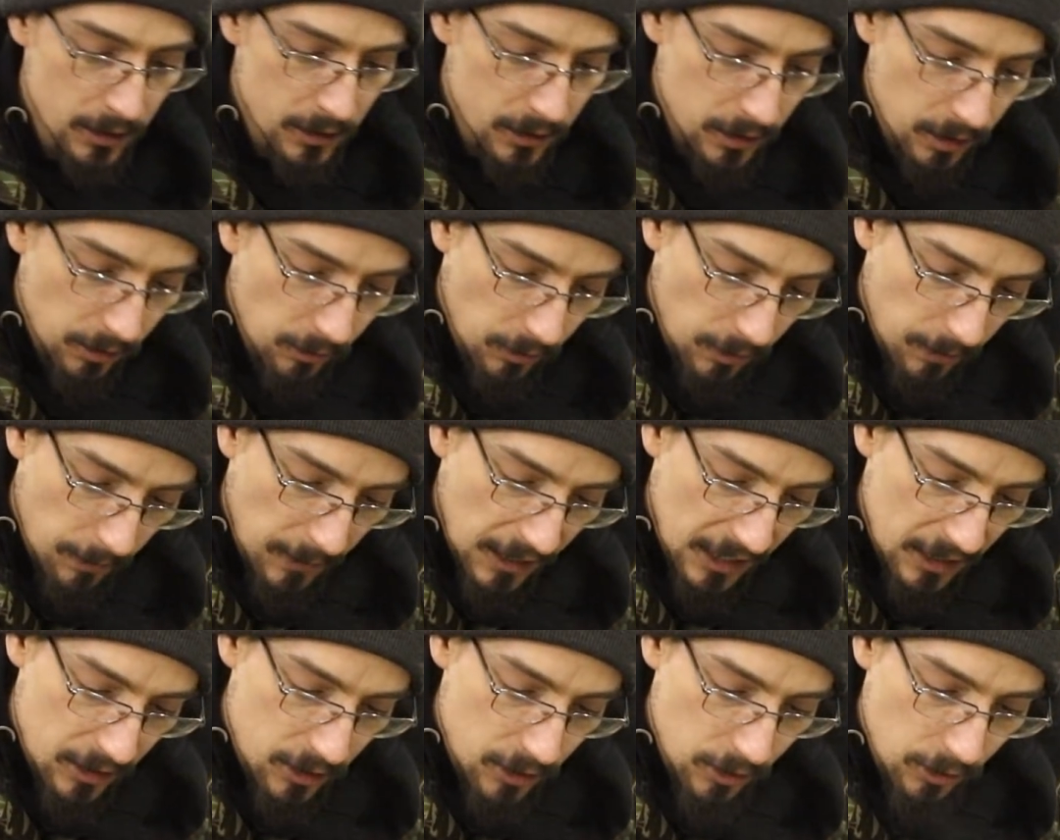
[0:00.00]
So you want to
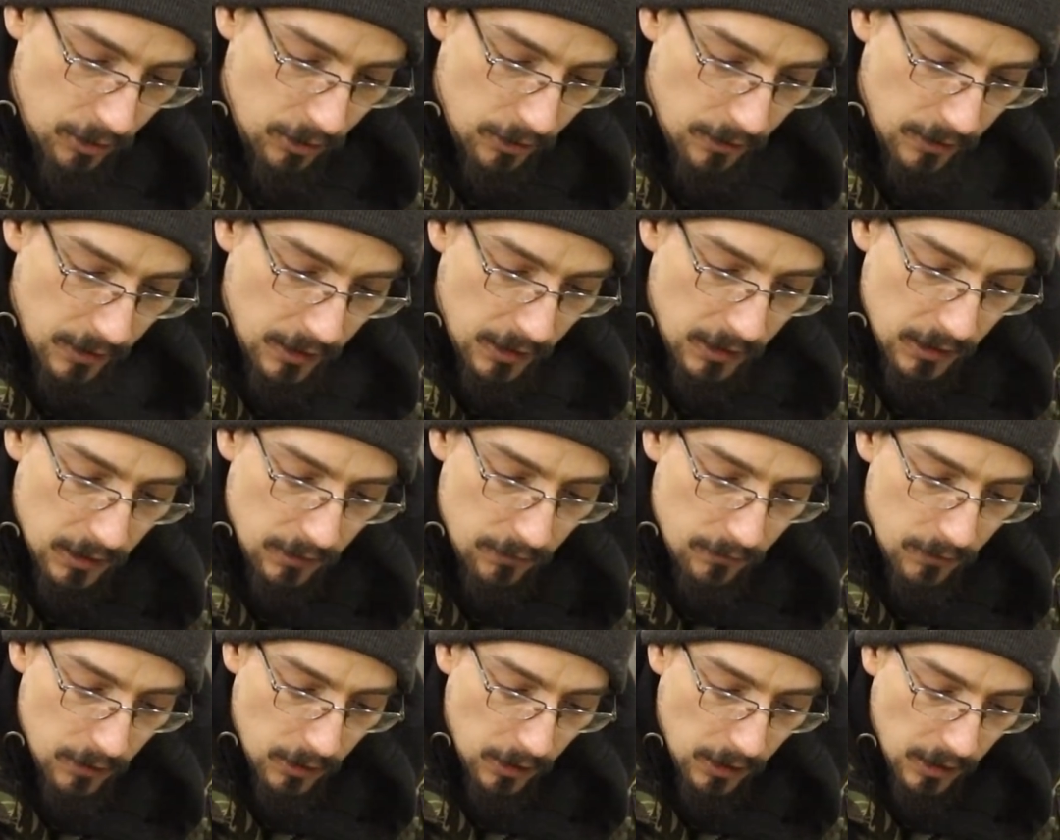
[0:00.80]
make sure that
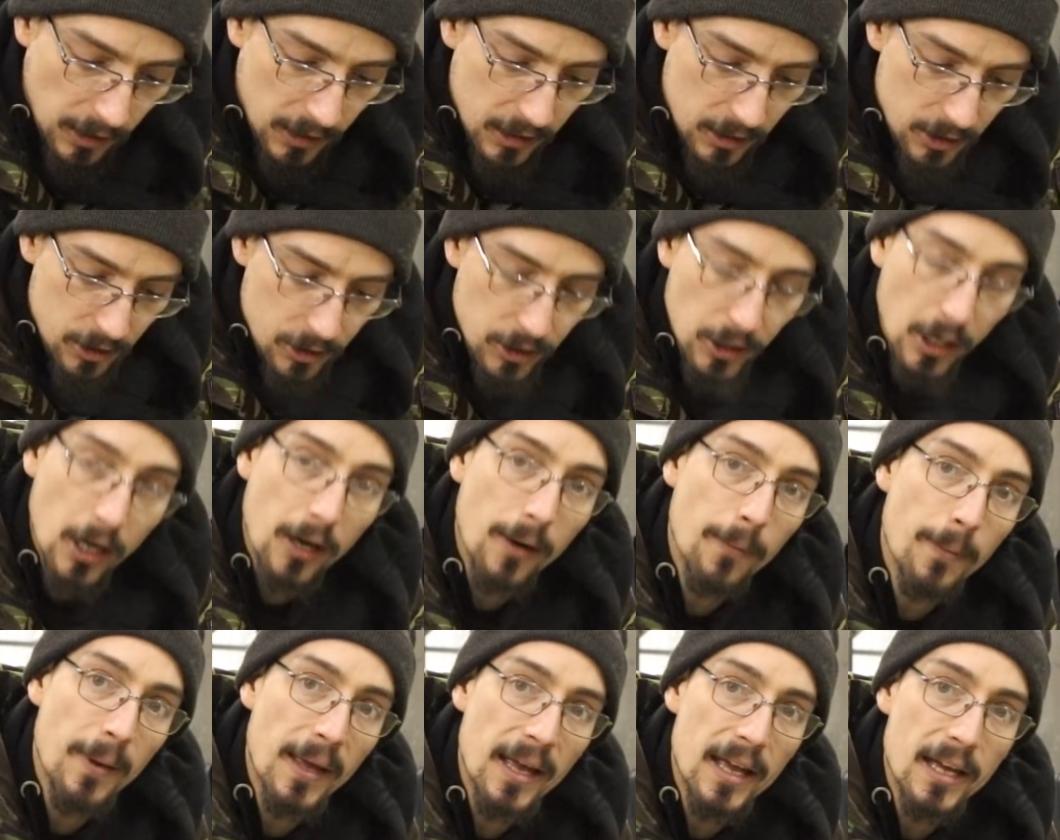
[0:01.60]
you've got like a
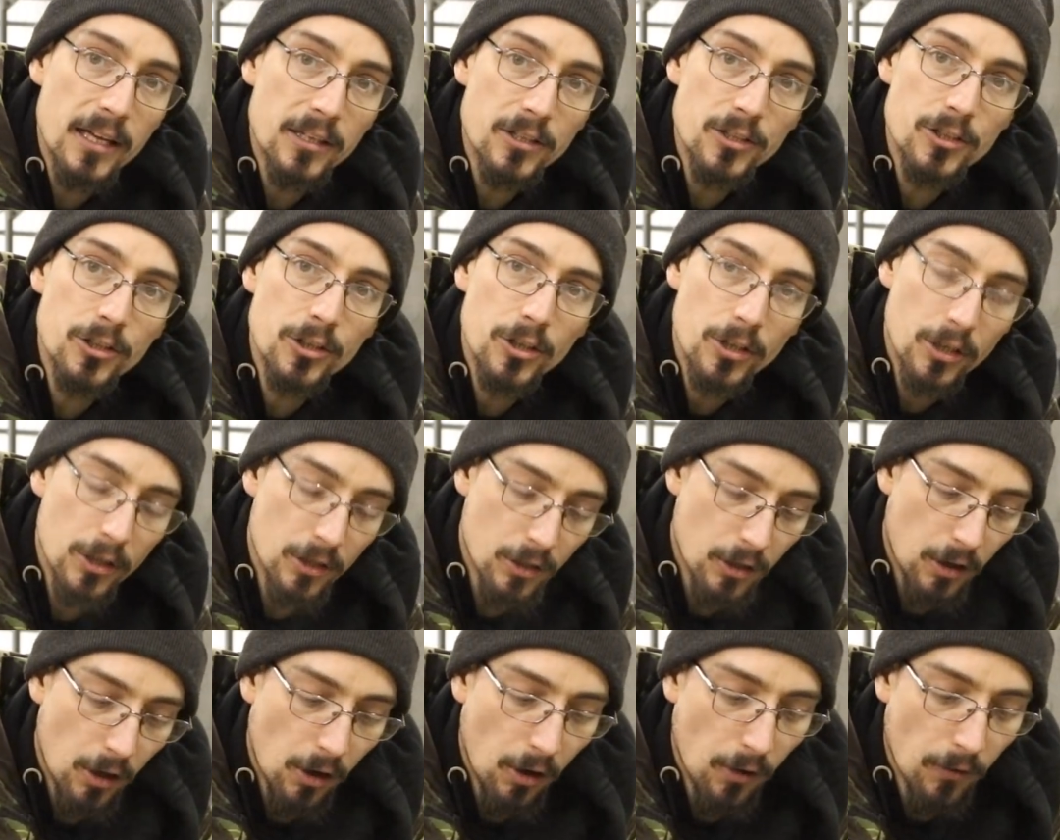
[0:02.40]
sharp edge
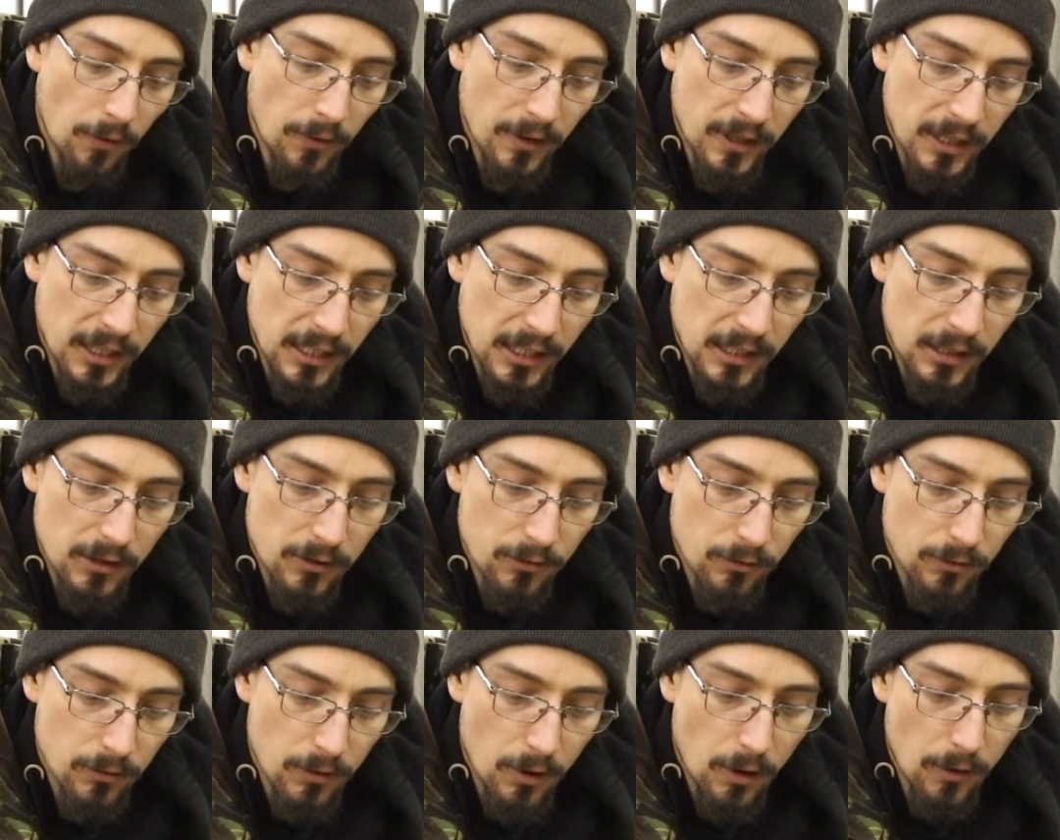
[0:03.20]
on
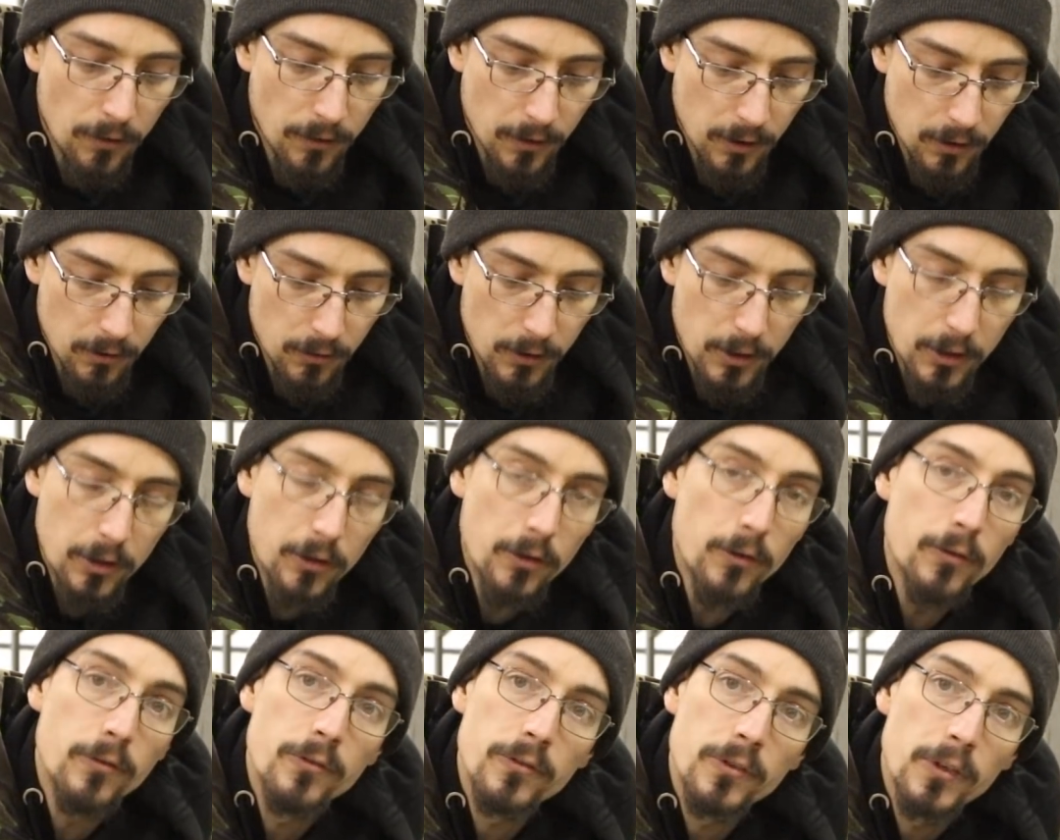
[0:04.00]
the
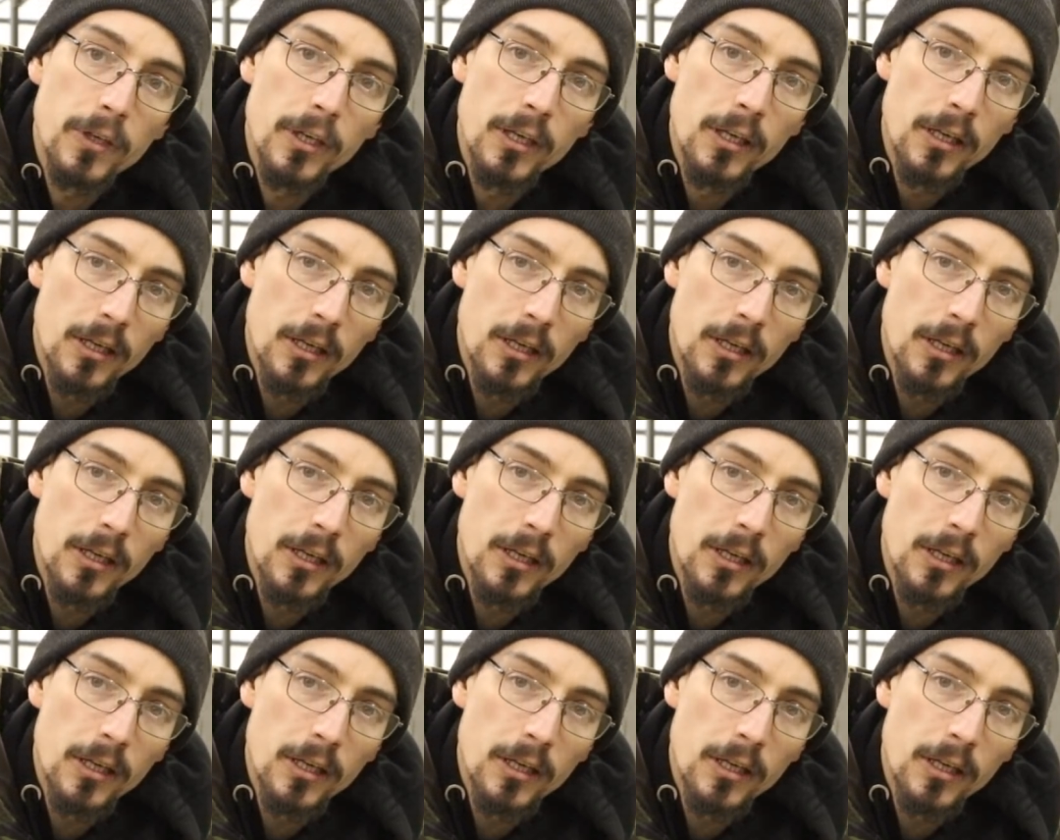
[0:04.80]
groove,